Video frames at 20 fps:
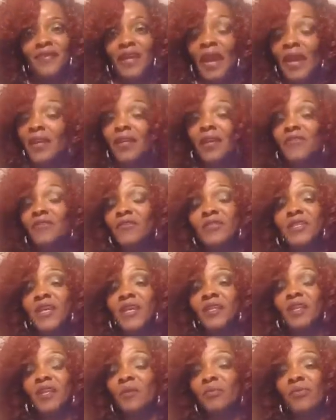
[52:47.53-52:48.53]
I never
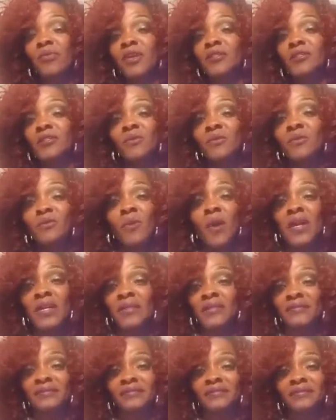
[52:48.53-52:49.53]
said the oppressor was white.
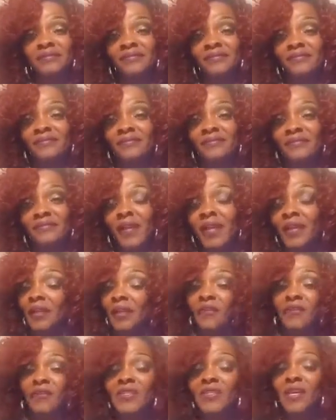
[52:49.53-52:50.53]
I
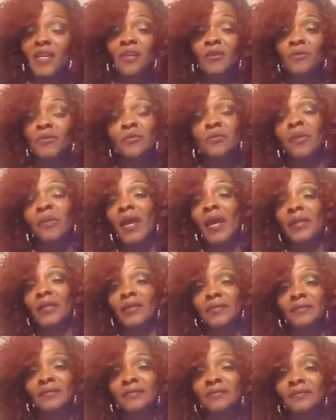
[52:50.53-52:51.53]
never said it was
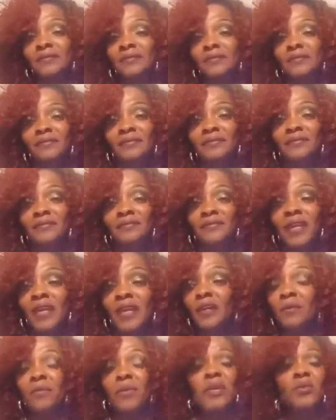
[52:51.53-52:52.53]
black. They
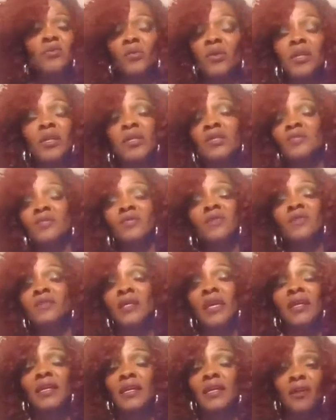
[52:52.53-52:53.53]
could be green as far as
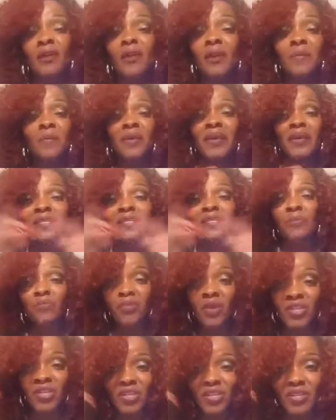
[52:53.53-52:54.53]
I care because
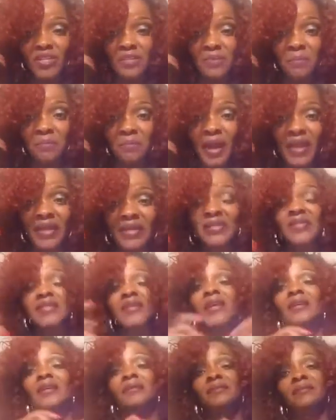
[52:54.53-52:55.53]
oppression is a
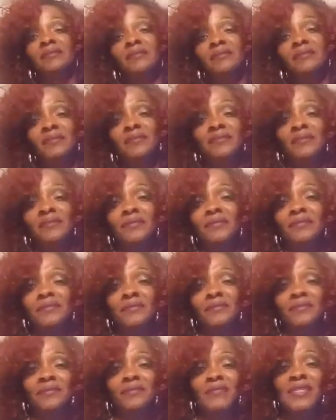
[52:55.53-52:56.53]
mindset.
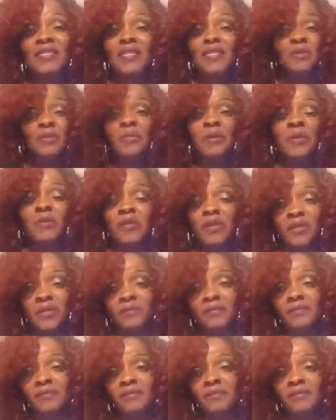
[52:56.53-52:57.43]
It's a spirit.